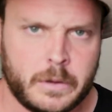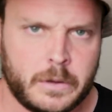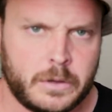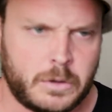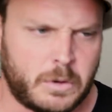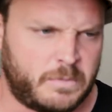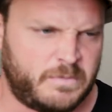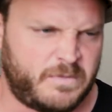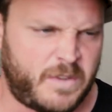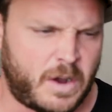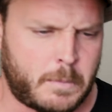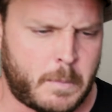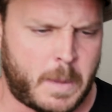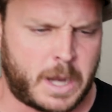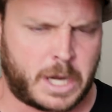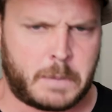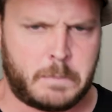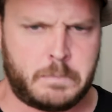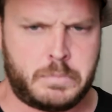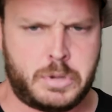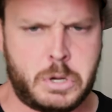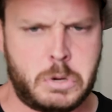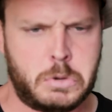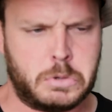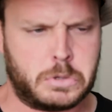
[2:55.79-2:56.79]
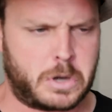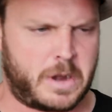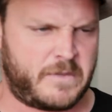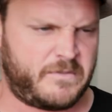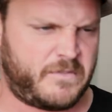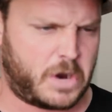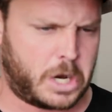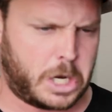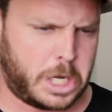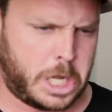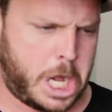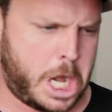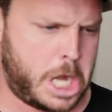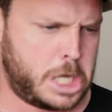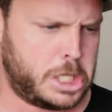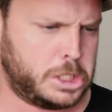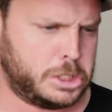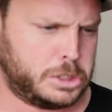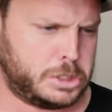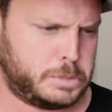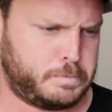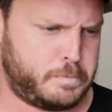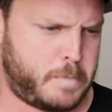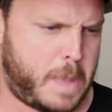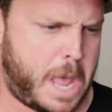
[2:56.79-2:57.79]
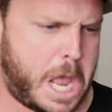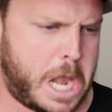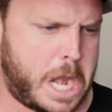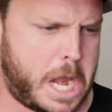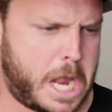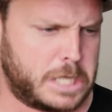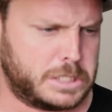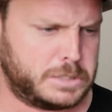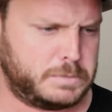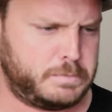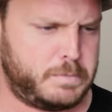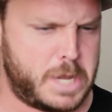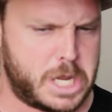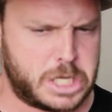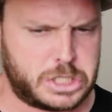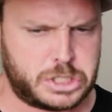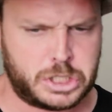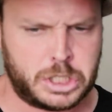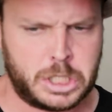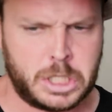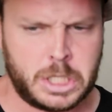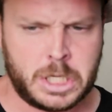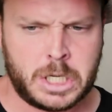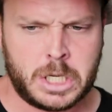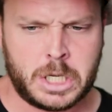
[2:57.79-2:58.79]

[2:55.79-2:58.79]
No, fuck my computer, I fucking hate this badass bitch.